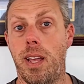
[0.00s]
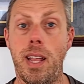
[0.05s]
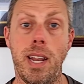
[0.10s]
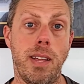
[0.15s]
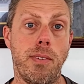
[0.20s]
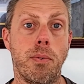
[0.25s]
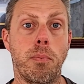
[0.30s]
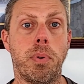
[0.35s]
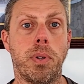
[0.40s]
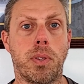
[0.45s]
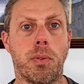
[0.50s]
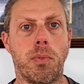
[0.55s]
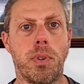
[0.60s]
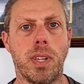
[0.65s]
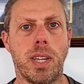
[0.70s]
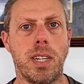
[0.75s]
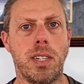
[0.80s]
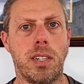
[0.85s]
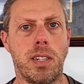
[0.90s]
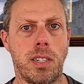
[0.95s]
And even put the
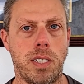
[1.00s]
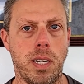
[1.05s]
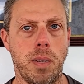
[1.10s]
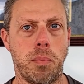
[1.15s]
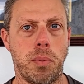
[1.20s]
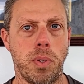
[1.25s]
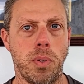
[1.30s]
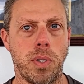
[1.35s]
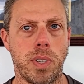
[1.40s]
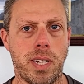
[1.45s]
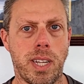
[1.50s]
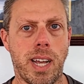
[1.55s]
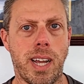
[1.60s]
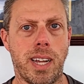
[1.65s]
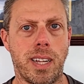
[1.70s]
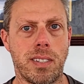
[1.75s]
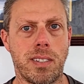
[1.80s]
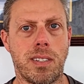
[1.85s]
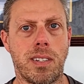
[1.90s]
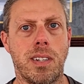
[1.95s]
relationship to a
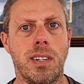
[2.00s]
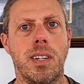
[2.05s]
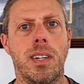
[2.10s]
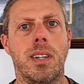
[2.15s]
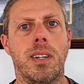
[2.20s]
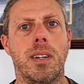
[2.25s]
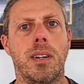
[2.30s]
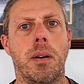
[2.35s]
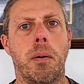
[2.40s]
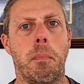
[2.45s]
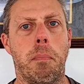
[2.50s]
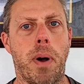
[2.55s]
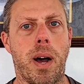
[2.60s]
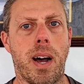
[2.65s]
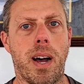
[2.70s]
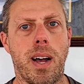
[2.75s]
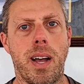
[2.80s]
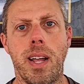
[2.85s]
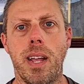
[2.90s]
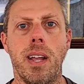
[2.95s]
test
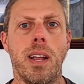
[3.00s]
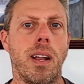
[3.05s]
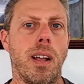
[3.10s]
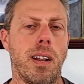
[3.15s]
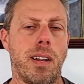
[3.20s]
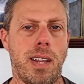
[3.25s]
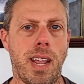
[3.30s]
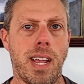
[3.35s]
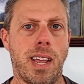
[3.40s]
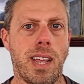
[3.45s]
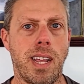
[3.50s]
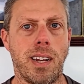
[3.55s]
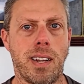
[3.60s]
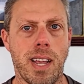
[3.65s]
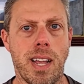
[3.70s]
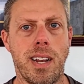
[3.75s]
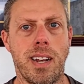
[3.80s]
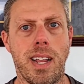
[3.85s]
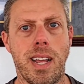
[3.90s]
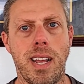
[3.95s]
by taking
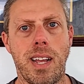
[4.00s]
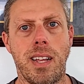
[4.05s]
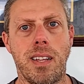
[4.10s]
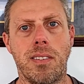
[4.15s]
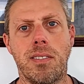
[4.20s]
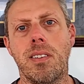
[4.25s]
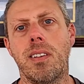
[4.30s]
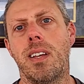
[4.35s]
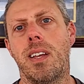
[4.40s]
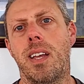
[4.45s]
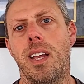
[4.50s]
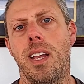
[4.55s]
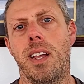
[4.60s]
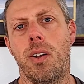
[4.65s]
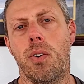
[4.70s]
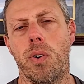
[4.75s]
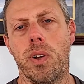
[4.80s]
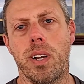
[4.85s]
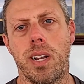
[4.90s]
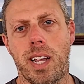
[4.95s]
10 days and
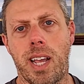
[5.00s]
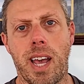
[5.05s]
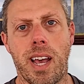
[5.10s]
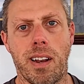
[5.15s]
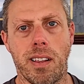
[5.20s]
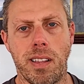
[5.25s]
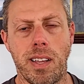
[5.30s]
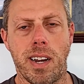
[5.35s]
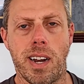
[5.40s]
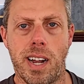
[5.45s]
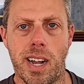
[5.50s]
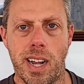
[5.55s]
going to Catalina